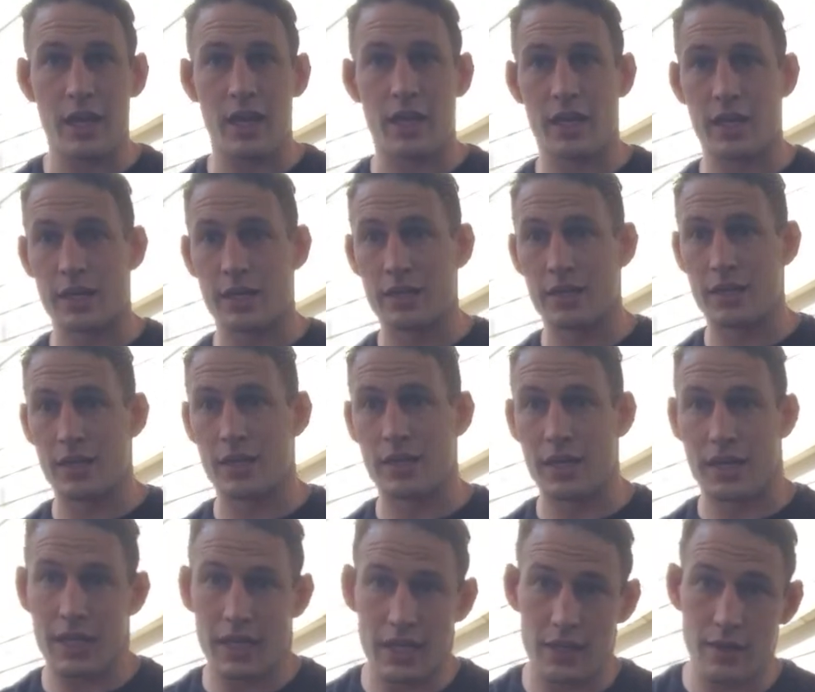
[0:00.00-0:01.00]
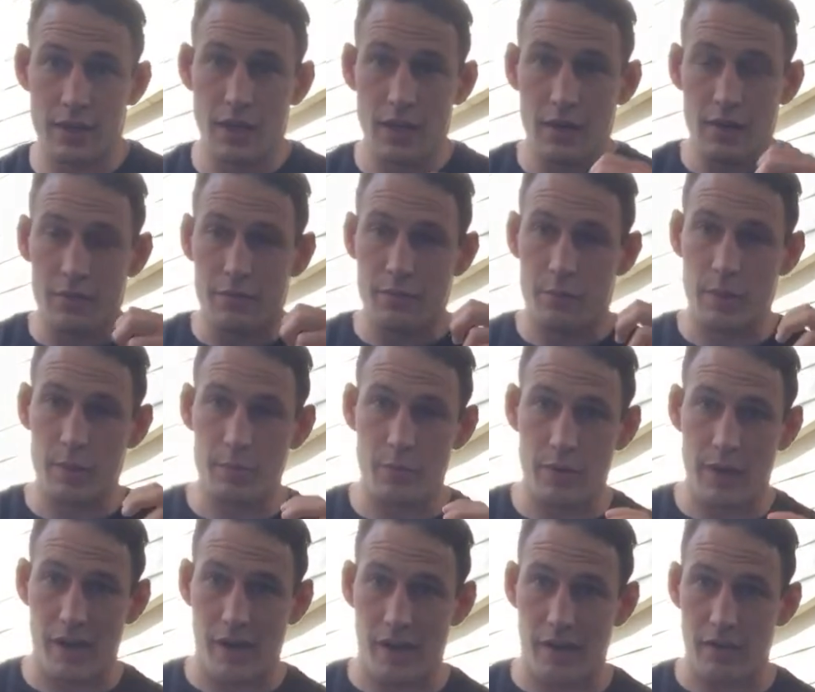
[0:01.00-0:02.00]
And again,
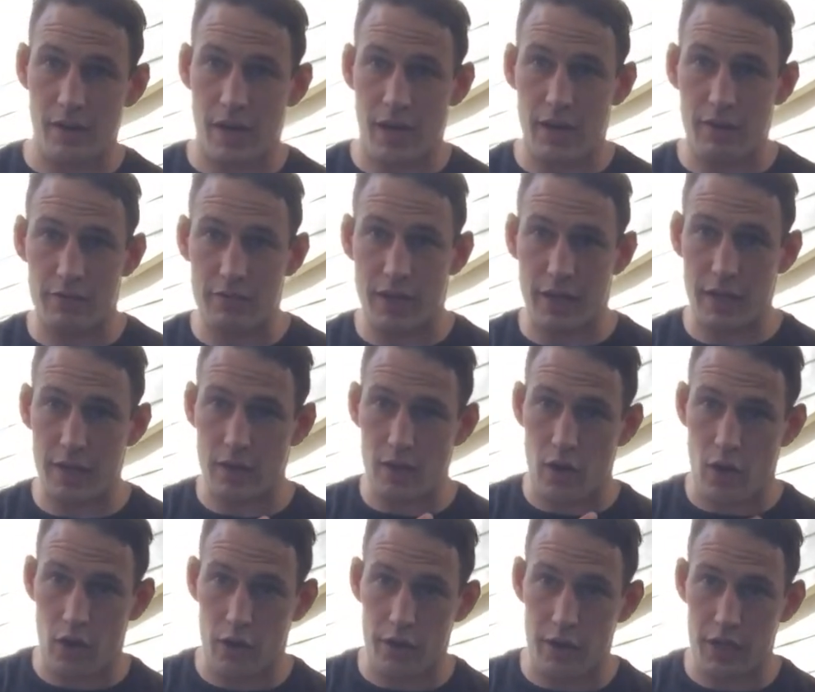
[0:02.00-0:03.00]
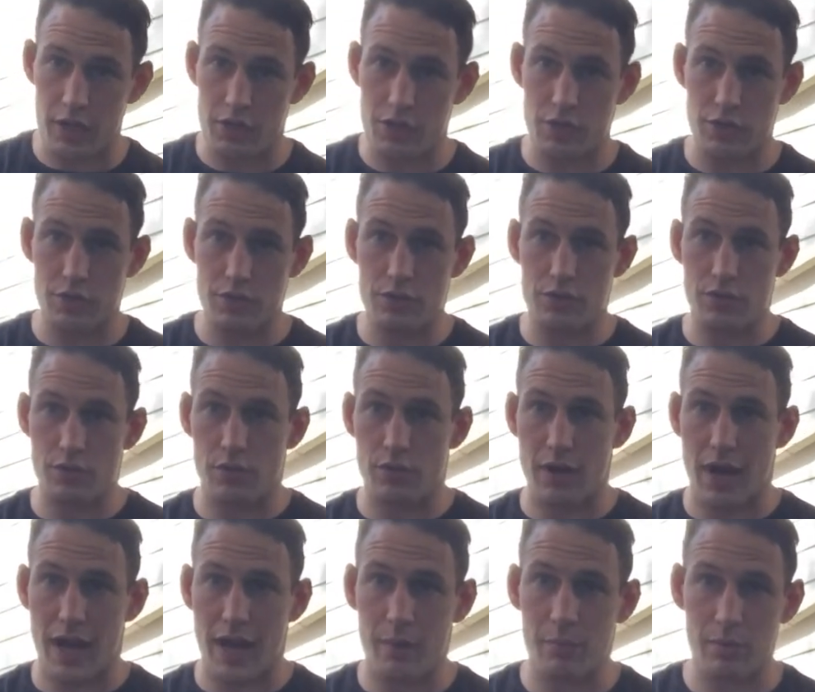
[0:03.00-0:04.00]
people have like heart issues
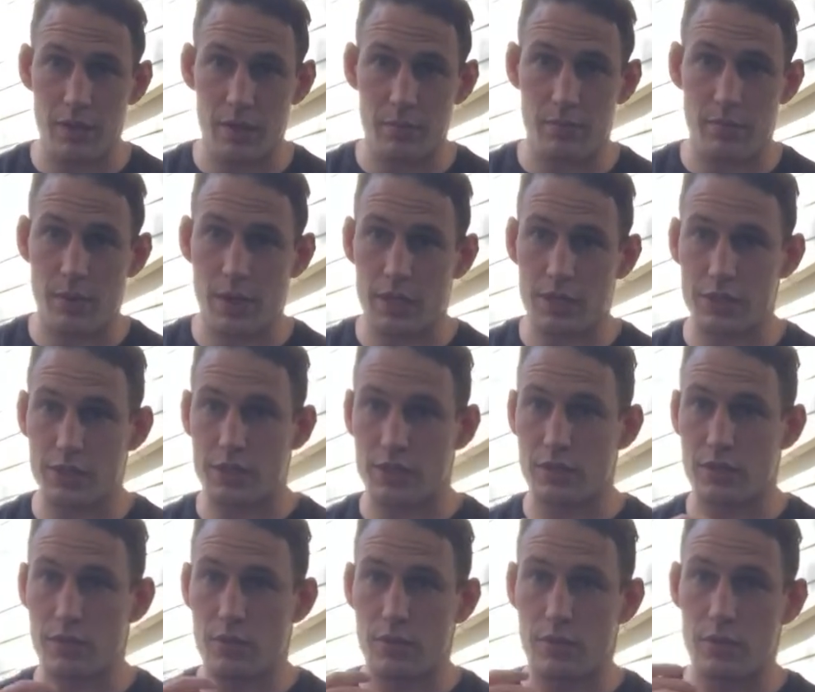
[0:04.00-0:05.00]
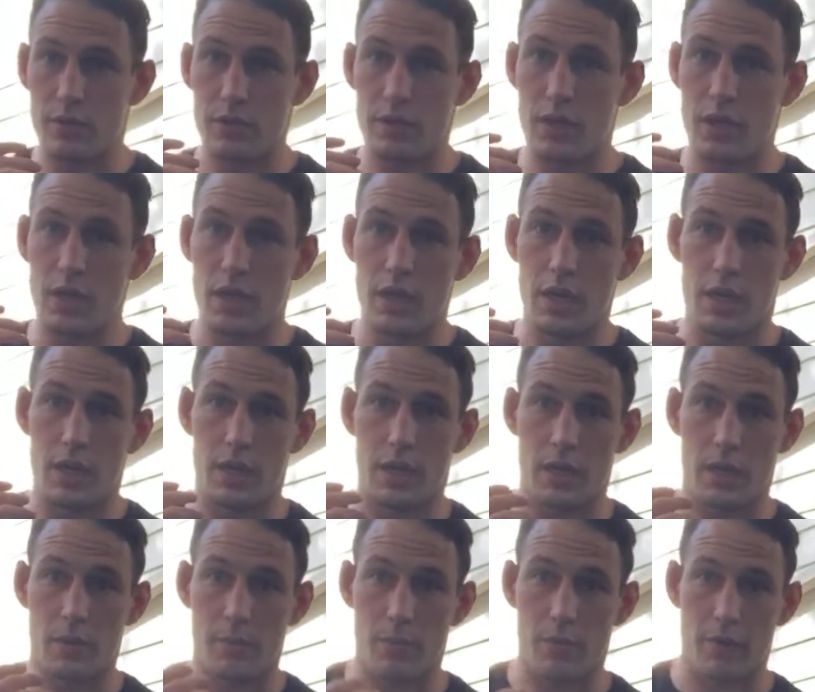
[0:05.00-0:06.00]
or high blood pressure, or
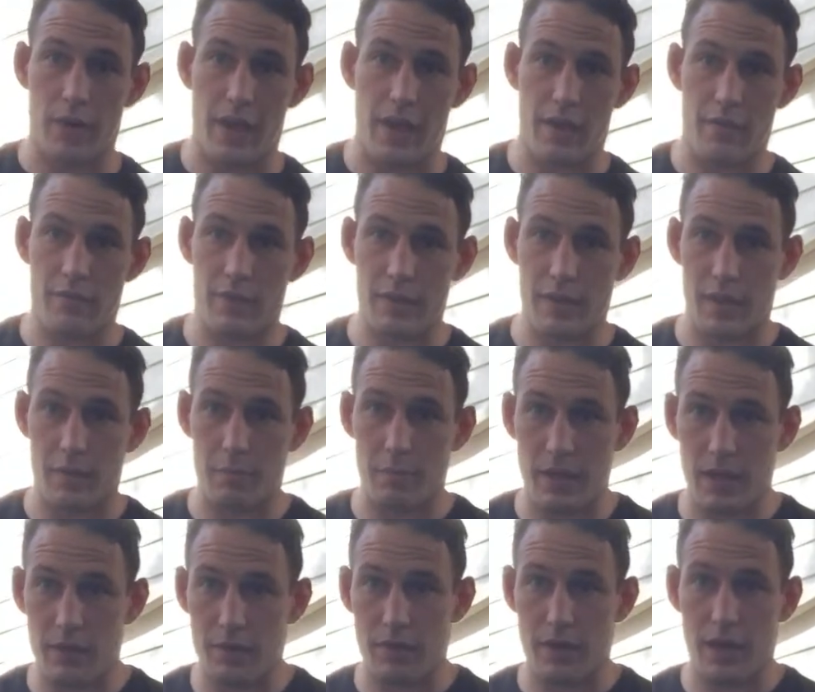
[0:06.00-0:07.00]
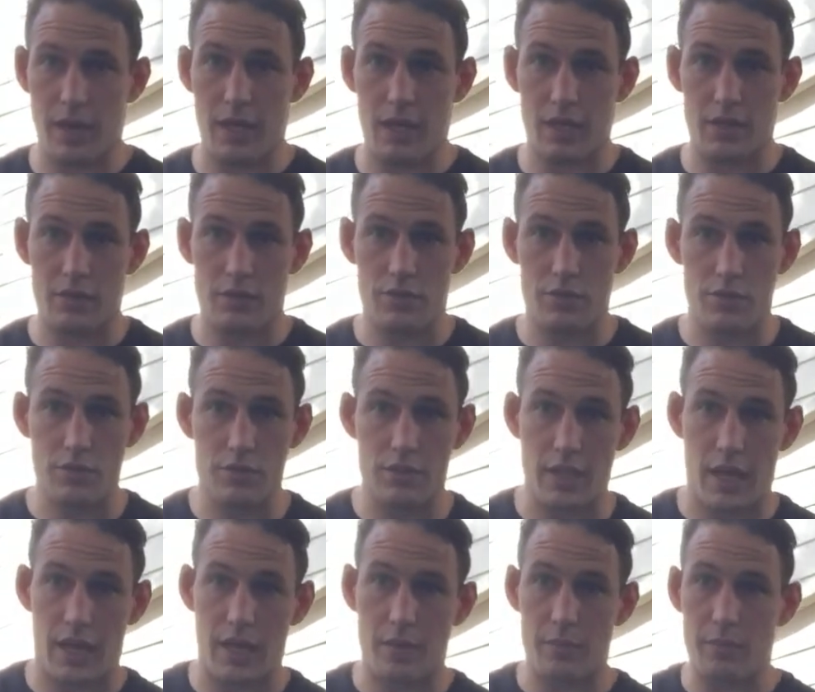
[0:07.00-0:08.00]
having like pancreatic issues,
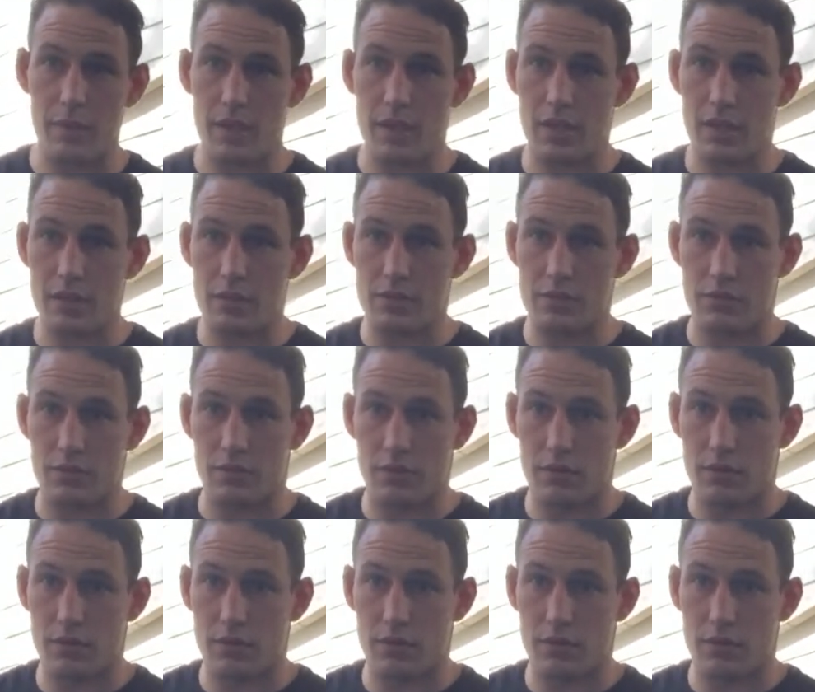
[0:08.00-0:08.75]
diabetes,